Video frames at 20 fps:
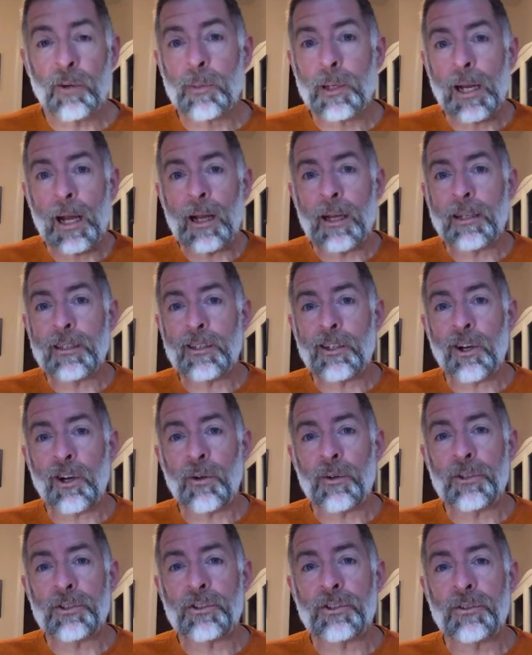but I
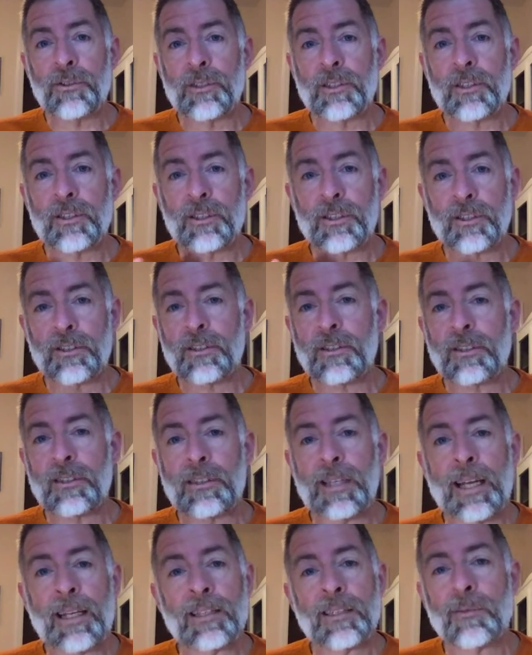encourage you to just
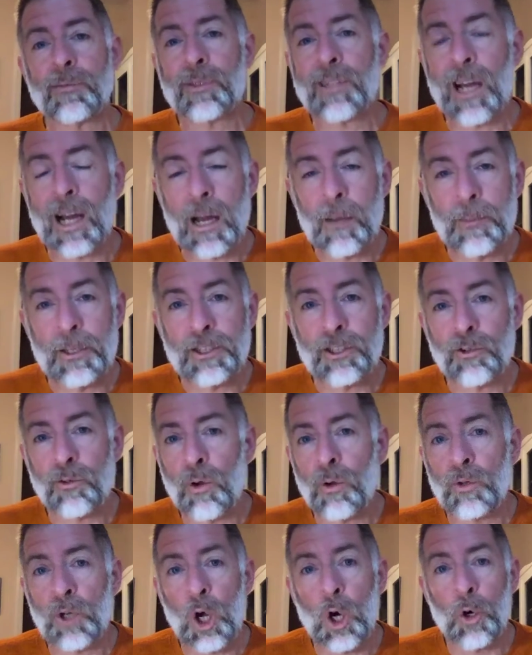take some time at your
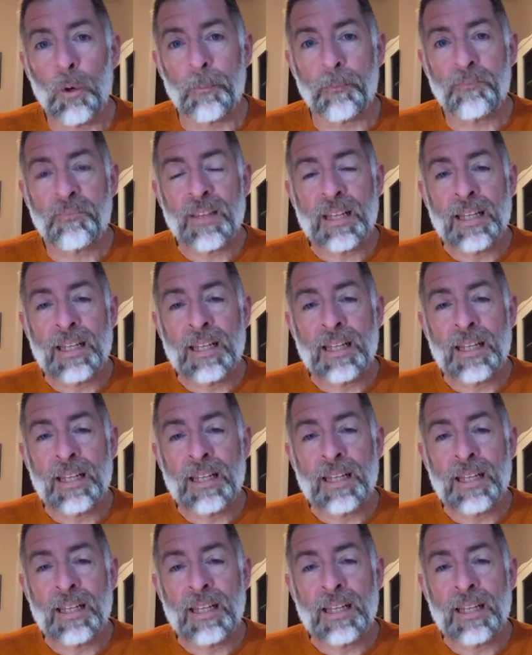own home.